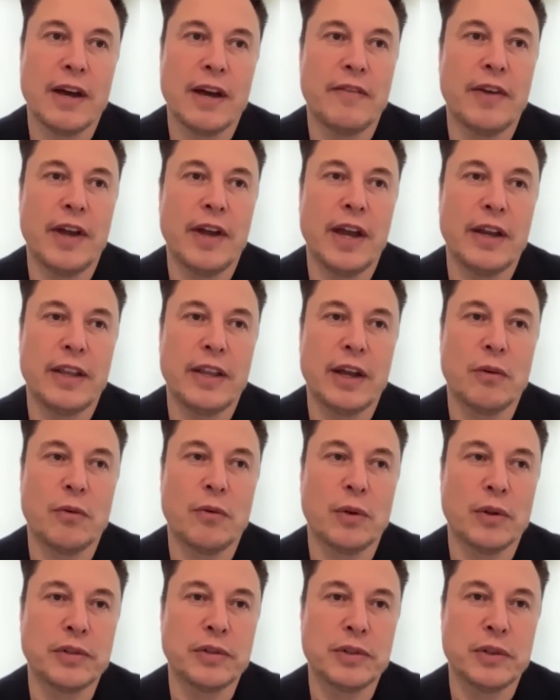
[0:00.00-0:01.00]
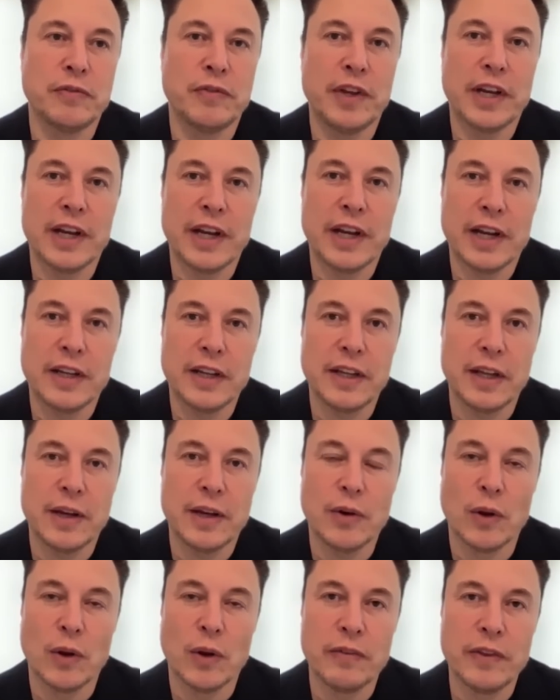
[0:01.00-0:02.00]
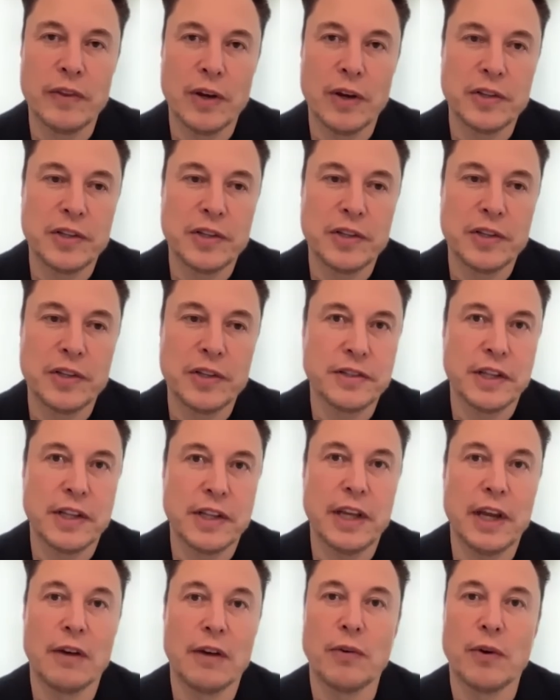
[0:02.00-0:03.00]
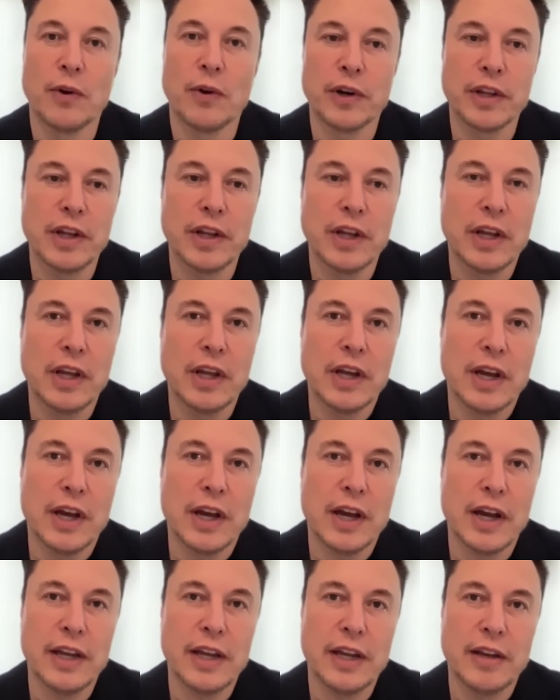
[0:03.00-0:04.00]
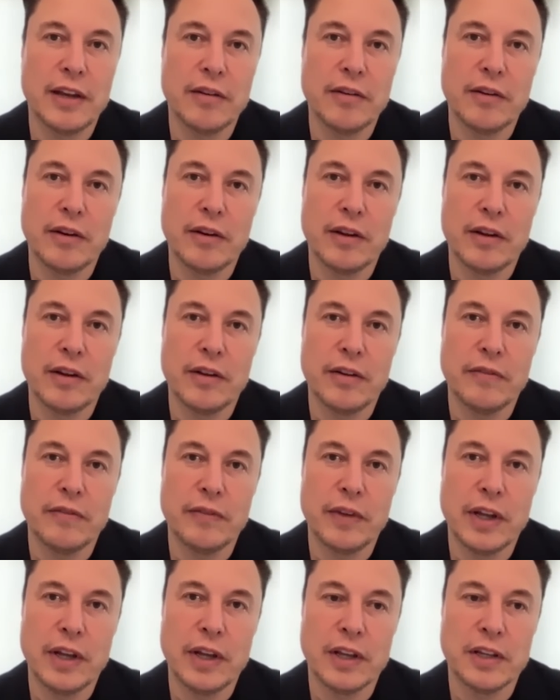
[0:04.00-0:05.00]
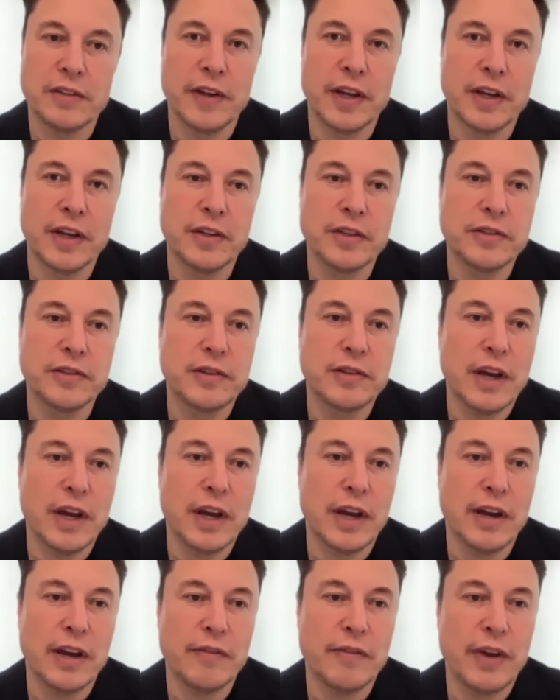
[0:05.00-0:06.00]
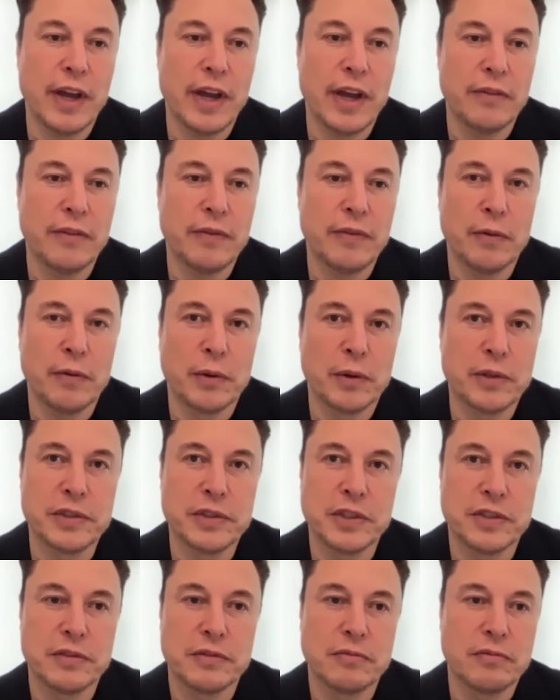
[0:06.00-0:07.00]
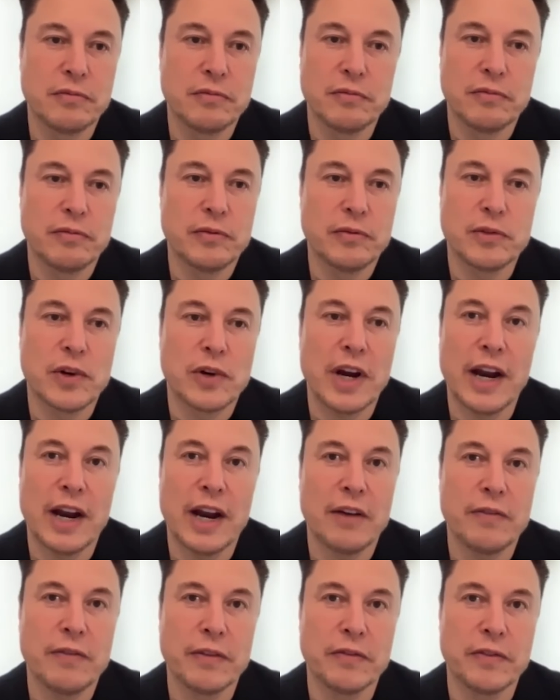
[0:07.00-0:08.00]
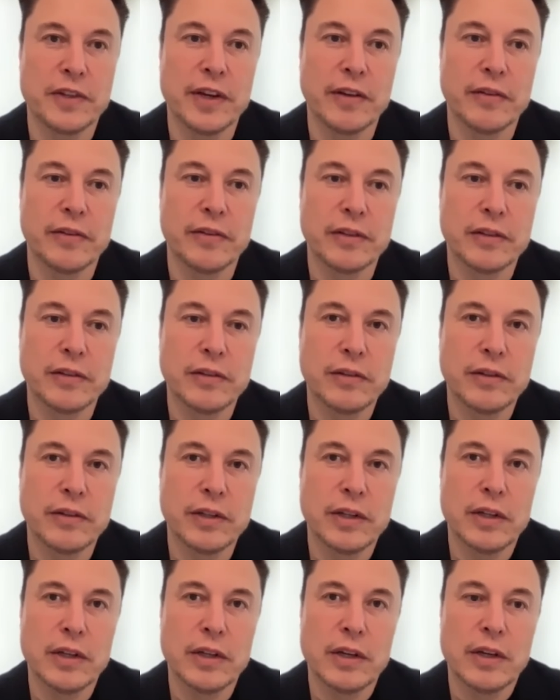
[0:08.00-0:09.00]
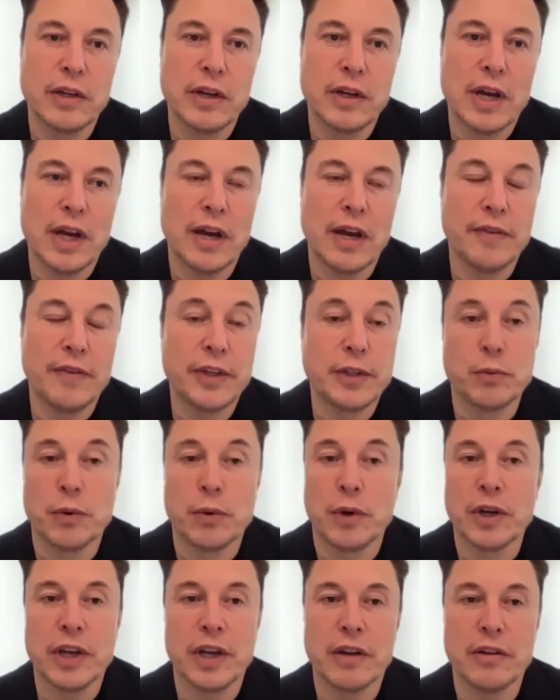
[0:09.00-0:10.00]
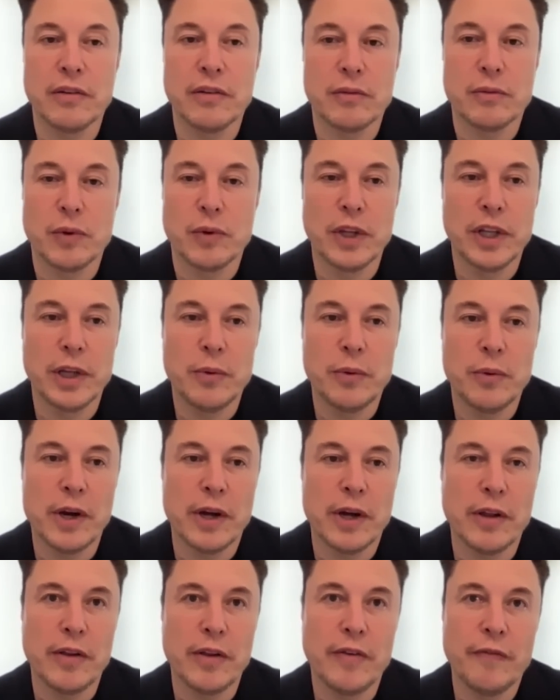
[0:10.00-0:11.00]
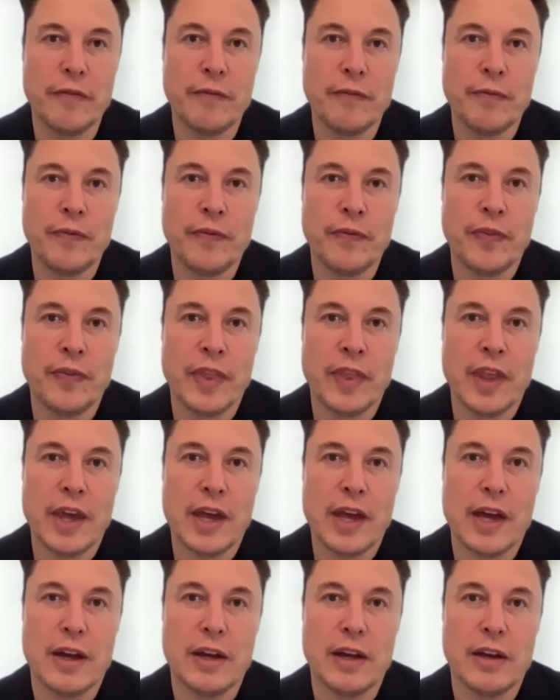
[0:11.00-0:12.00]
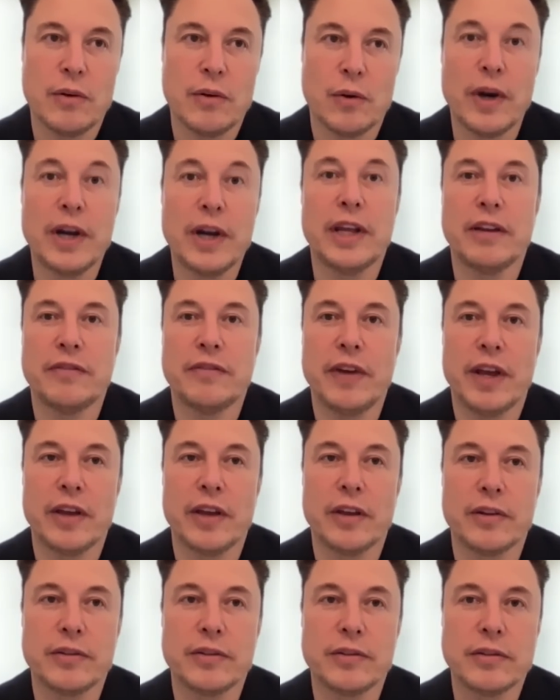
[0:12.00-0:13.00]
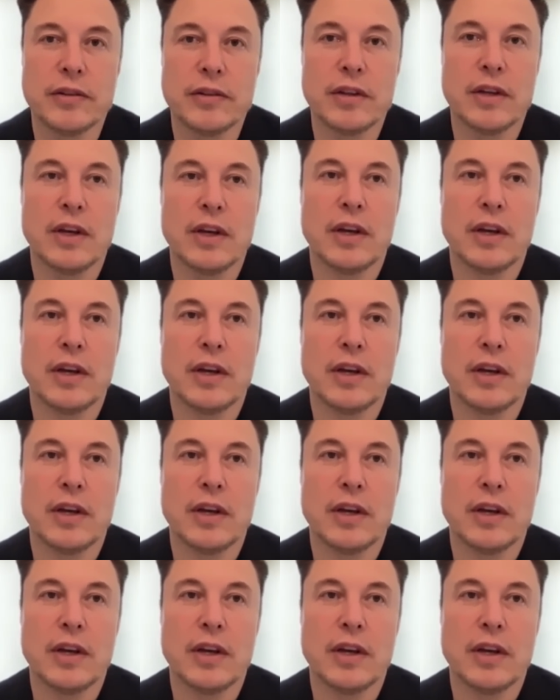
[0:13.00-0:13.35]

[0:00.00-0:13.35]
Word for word: uh, and that will soon be connecting all of the hotels and the airport uh, in in Las Vegas. Um, and people will just try it out for themselves. Um, it's working really well uh, already in Vegas,